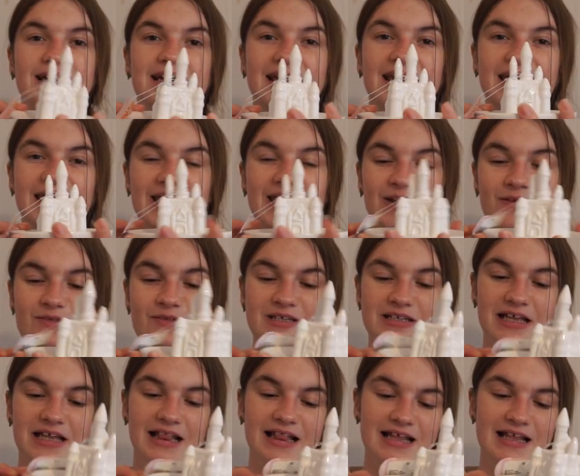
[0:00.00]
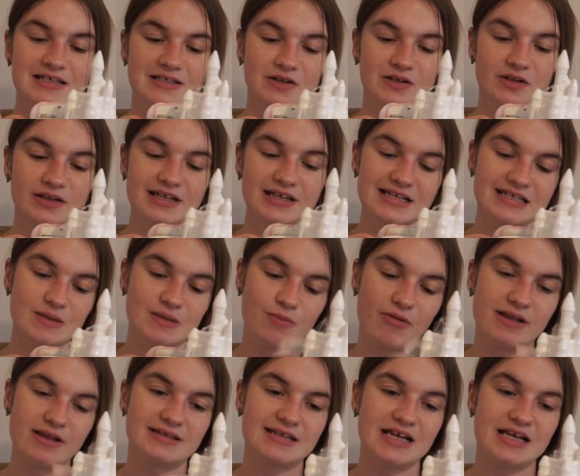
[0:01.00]
cute little Disney
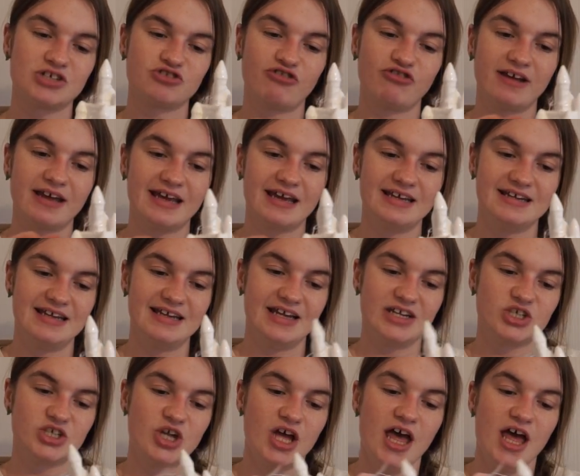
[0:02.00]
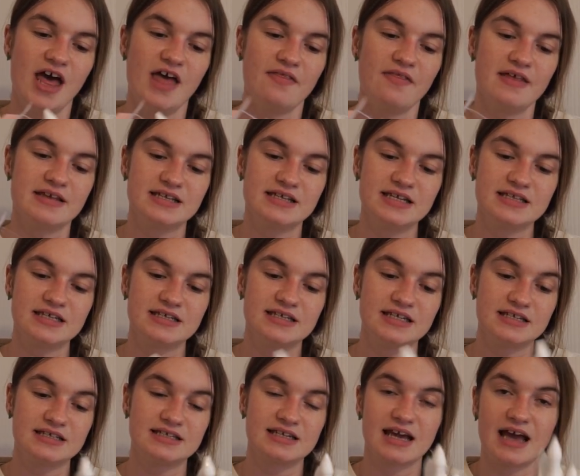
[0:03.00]
princess trinket dish. This is the Disney